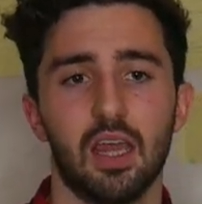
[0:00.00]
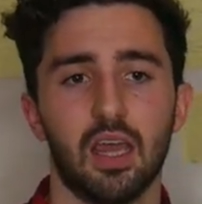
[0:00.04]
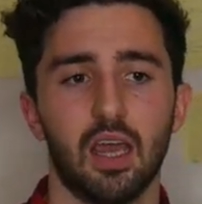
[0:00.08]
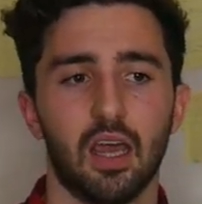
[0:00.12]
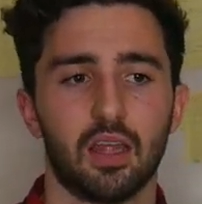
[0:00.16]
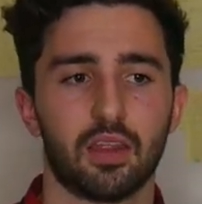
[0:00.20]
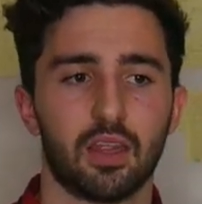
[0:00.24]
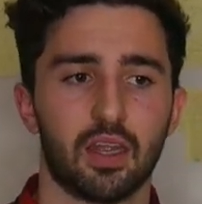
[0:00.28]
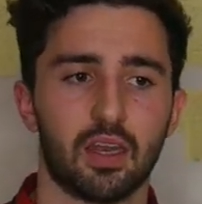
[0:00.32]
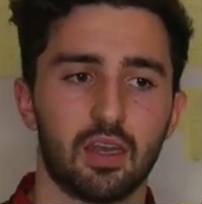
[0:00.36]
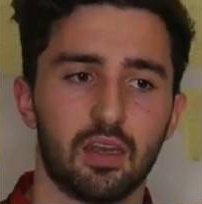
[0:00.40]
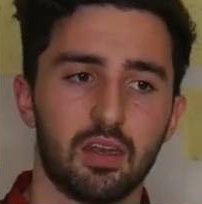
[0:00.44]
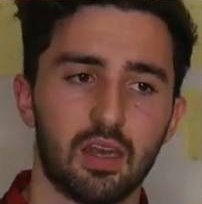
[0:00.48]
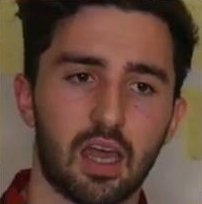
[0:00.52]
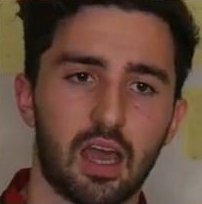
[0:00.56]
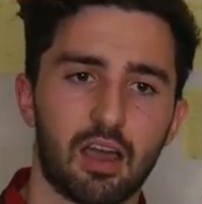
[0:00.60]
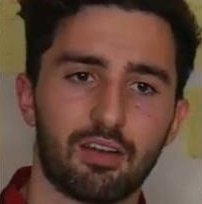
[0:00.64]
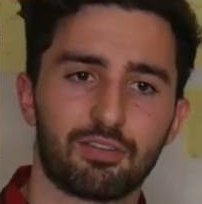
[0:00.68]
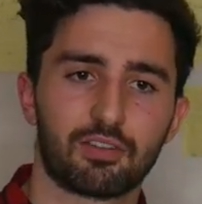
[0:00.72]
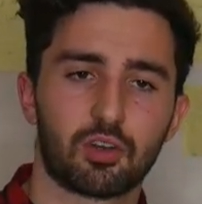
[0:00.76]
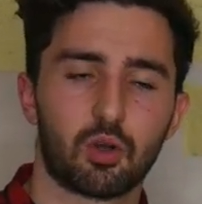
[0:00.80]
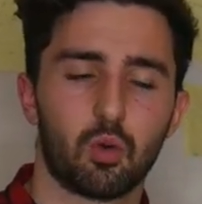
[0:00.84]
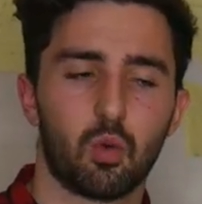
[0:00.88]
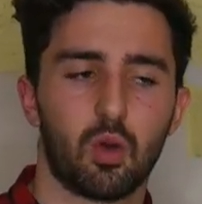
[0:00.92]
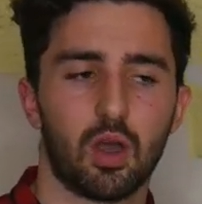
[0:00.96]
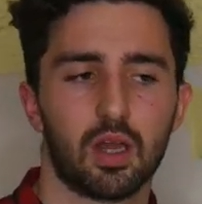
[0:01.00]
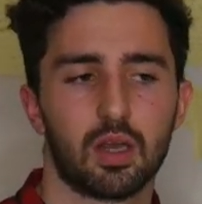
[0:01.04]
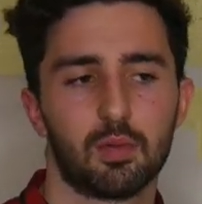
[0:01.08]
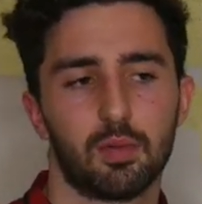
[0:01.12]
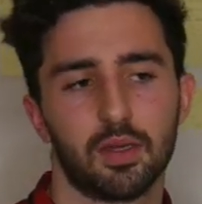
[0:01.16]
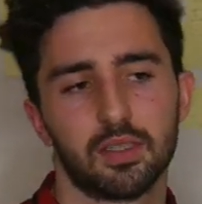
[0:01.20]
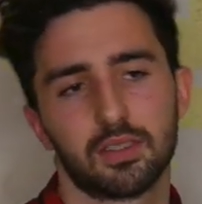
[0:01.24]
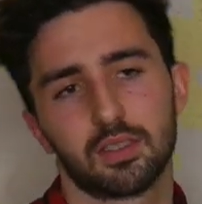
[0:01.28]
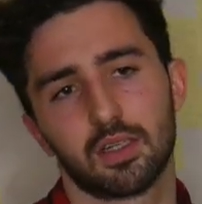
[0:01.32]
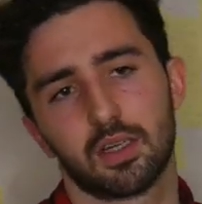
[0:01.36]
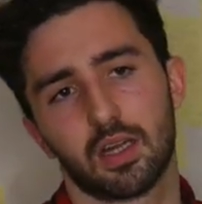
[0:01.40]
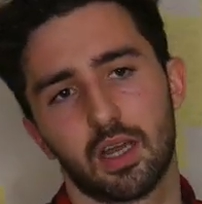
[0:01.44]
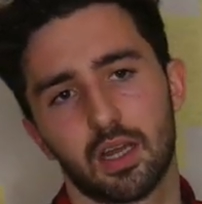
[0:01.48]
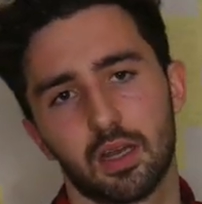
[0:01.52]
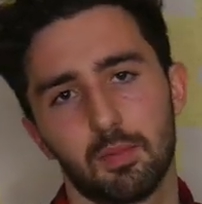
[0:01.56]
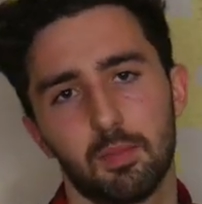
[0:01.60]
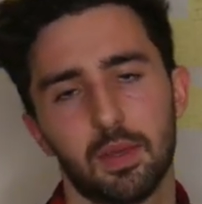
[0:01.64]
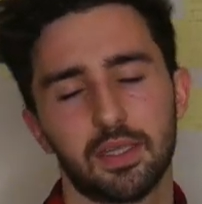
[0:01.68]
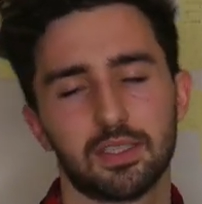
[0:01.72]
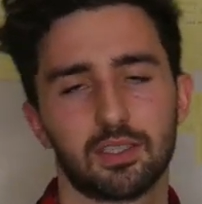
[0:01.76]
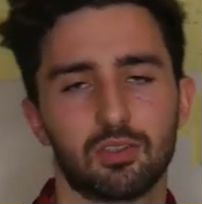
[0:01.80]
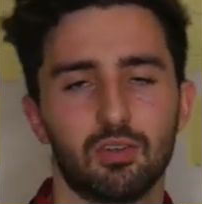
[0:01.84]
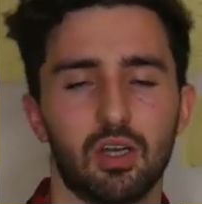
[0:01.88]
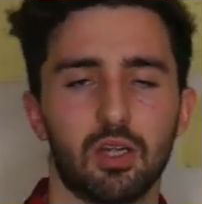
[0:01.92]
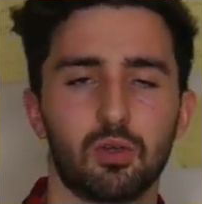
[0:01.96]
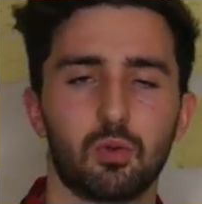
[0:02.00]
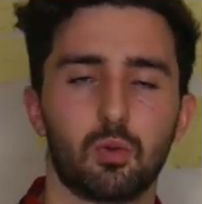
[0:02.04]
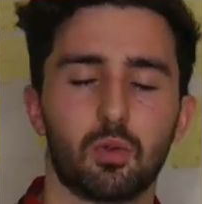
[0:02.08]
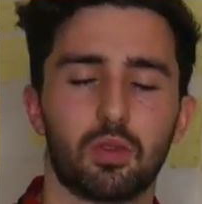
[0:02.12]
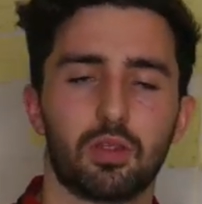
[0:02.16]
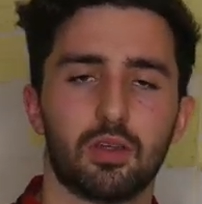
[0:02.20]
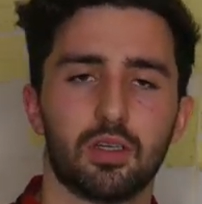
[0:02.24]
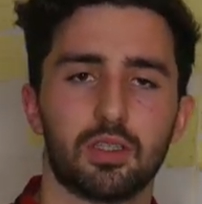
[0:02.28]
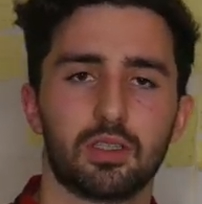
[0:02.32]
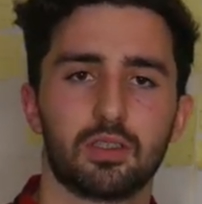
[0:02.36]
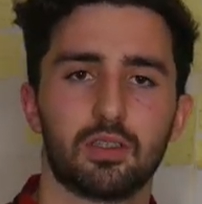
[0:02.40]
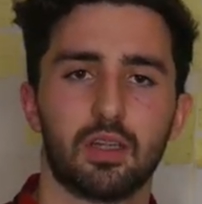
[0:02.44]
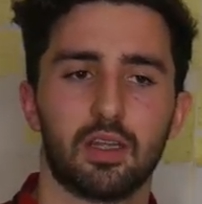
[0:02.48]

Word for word: And then after a while, I might start kind of messing around with it.